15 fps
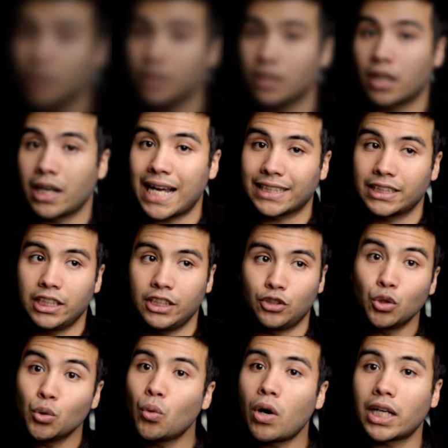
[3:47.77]
one are actually
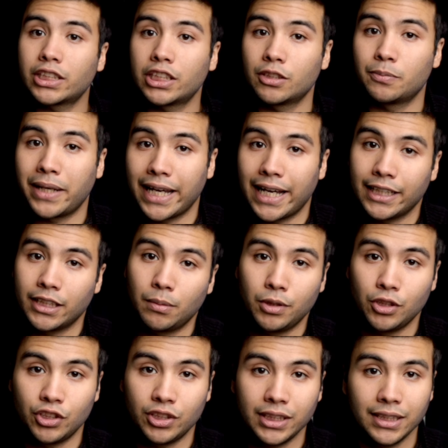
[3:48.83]
two watches by
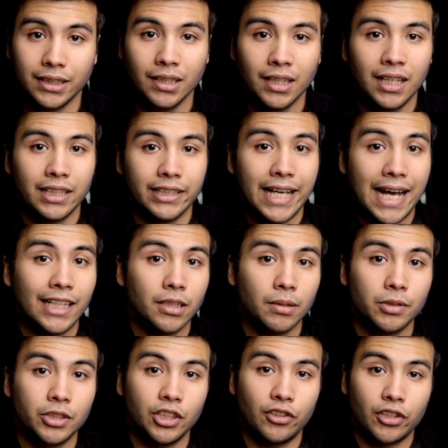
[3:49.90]
IWC. The
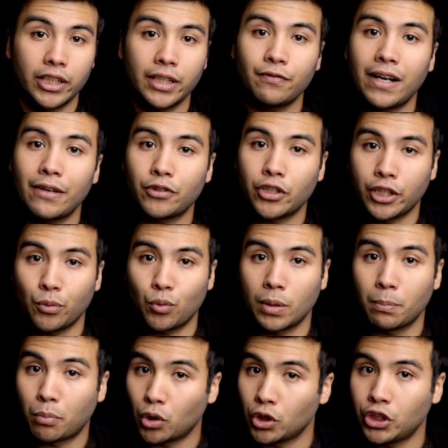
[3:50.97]
IWC
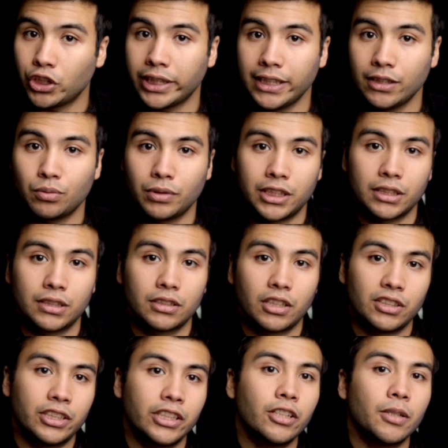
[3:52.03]
3531 Portuguese, which is
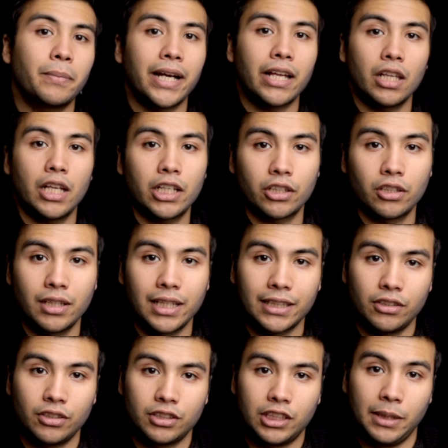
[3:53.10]
considered by a lot of
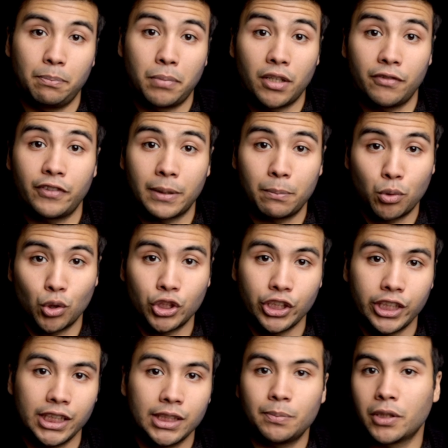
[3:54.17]
collectors the perfect
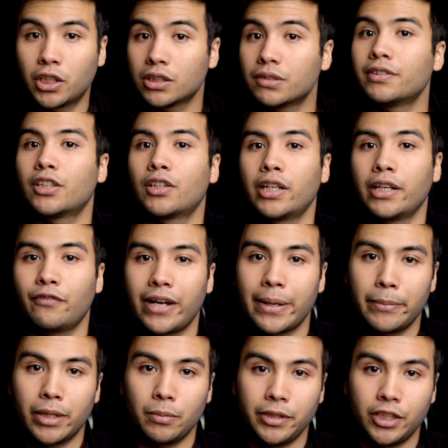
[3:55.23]
Portuguese because of its
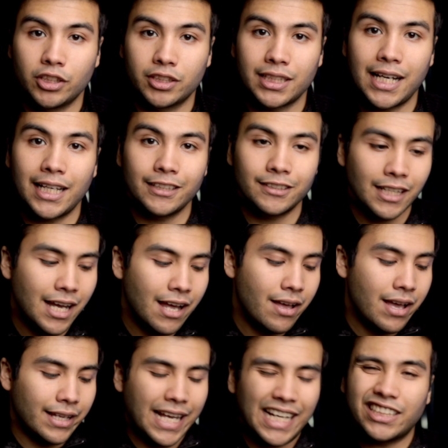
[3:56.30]
35mm size.
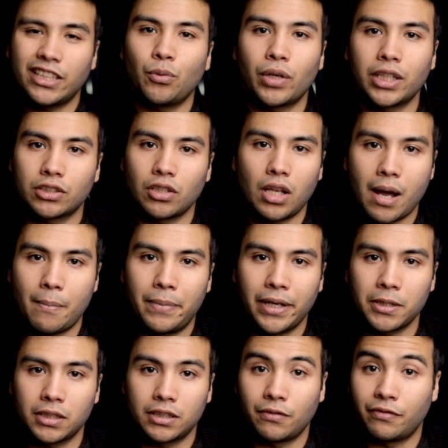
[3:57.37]
It actually wears a lot
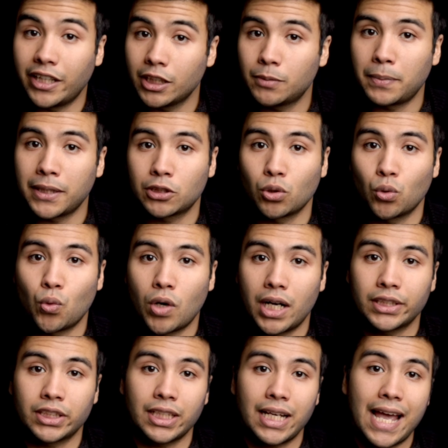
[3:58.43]
bigger. It's a very special
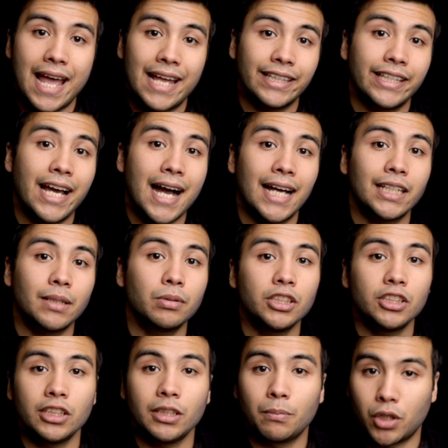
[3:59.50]
watch. And the
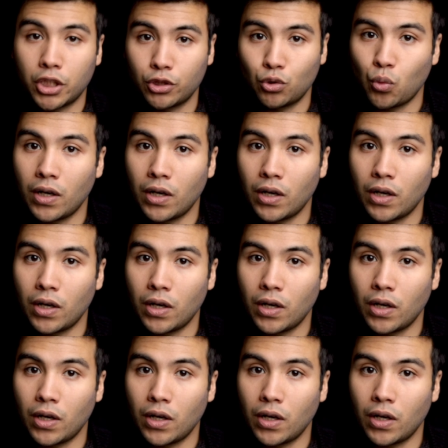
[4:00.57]
IWC Mark